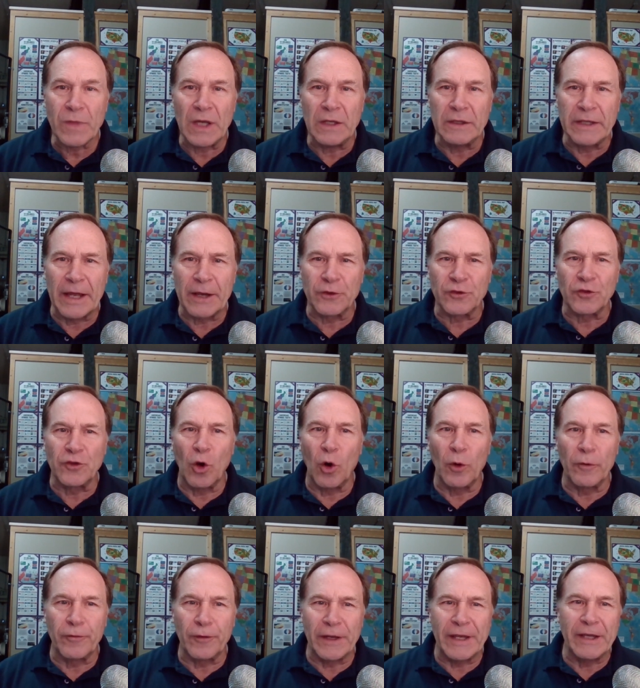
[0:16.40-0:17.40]
Let us
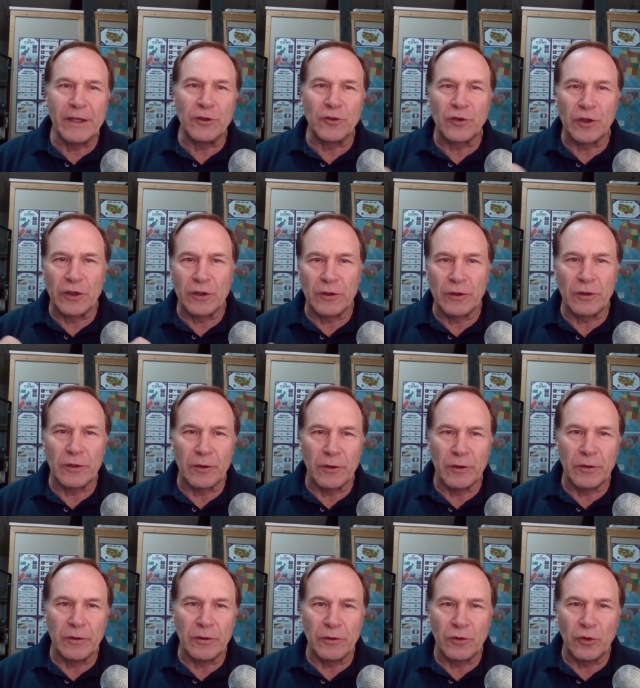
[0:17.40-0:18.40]
know if it is in
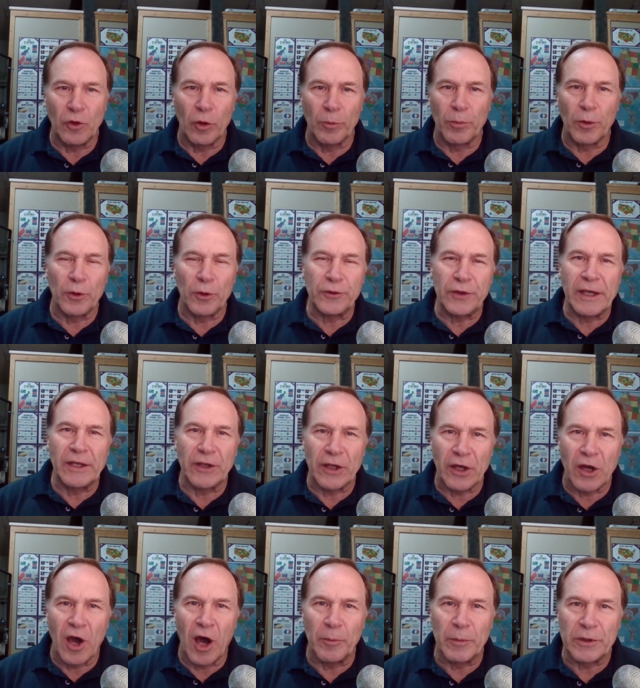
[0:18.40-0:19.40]
your birthday in the
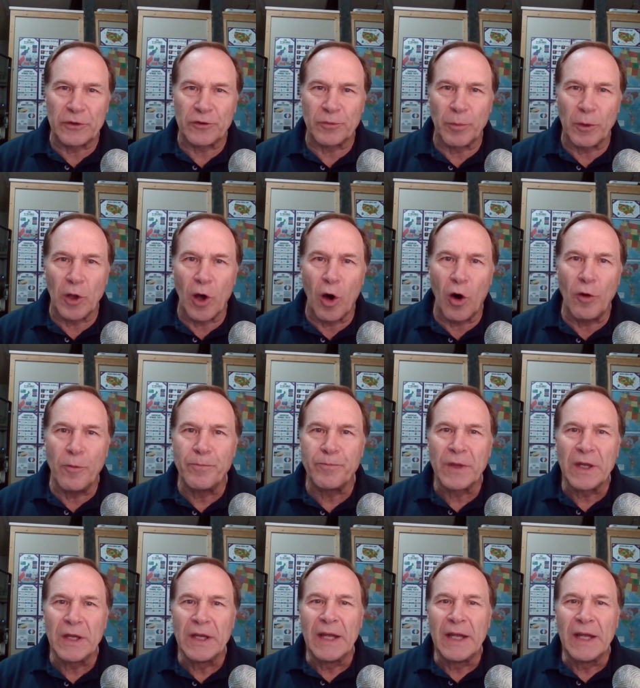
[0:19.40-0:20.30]
comments below.